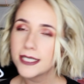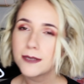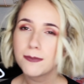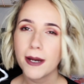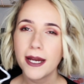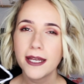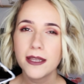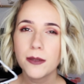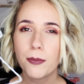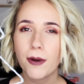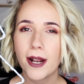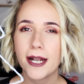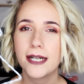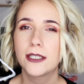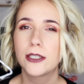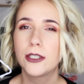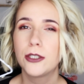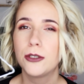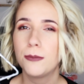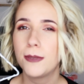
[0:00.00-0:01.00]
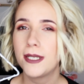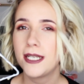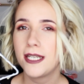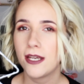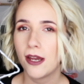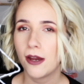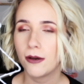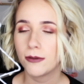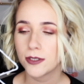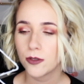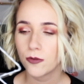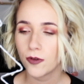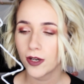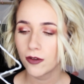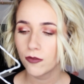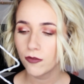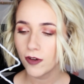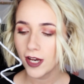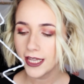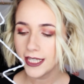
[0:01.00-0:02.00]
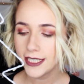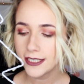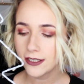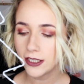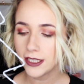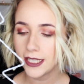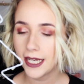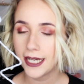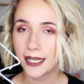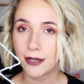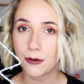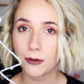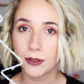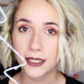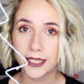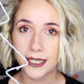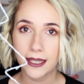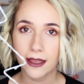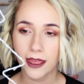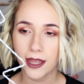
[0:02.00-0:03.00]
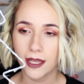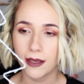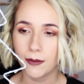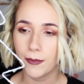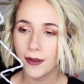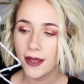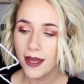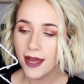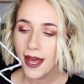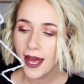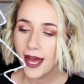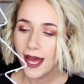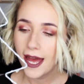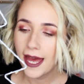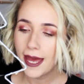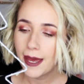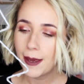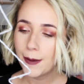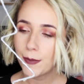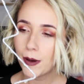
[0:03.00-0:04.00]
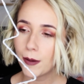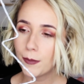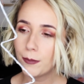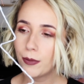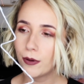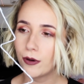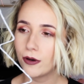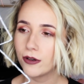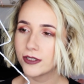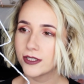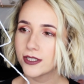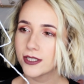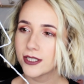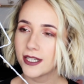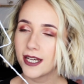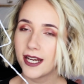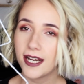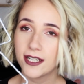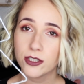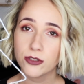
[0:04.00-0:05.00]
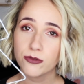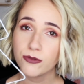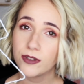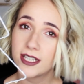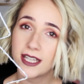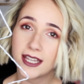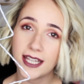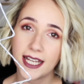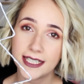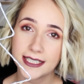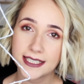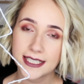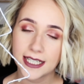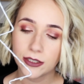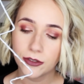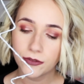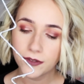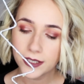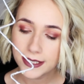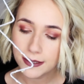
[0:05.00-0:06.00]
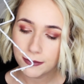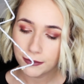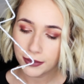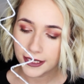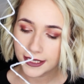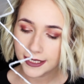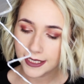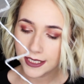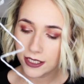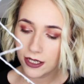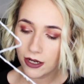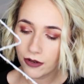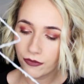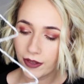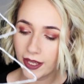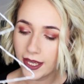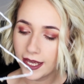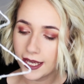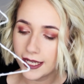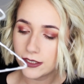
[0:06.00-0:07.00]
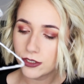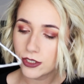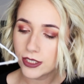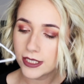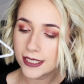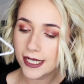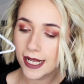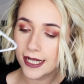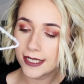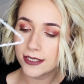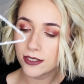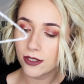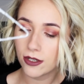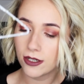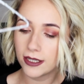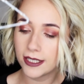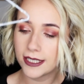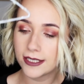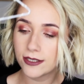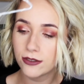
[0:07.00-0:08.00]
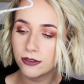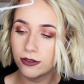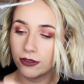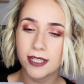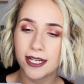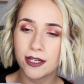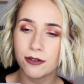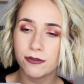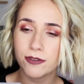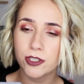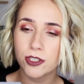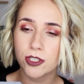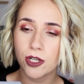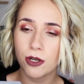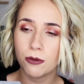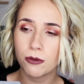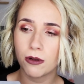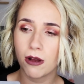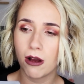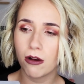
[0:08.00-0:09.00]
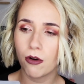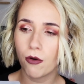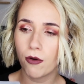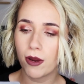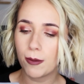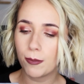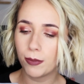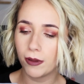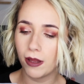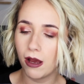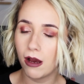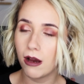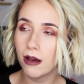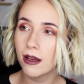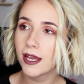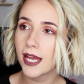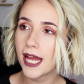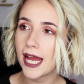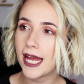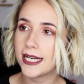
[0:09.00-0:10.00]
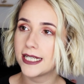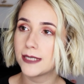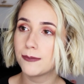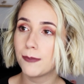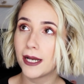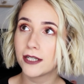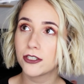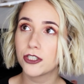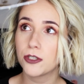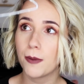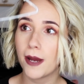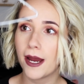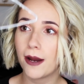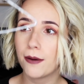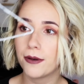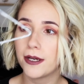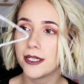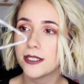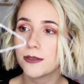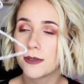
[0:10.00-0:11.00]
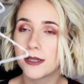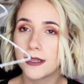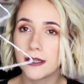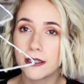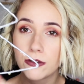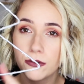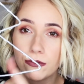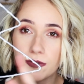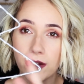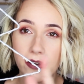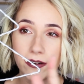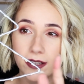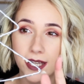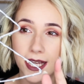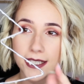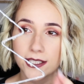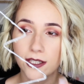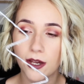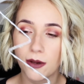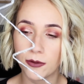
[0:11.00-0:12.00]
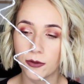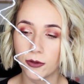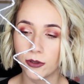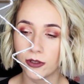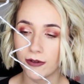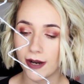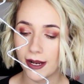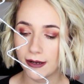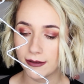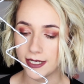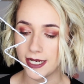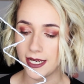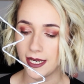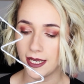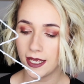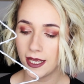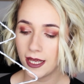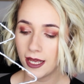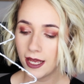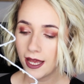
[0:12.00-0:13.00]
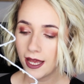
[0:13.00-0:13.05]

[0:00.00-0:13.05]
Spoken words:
Luminio. So if I can find these online, I will link them. But I just really liked it. I love the simplicity of it. It just stands on a little kind of stone concrete block and it's battery powered with little fairy lights going all around it.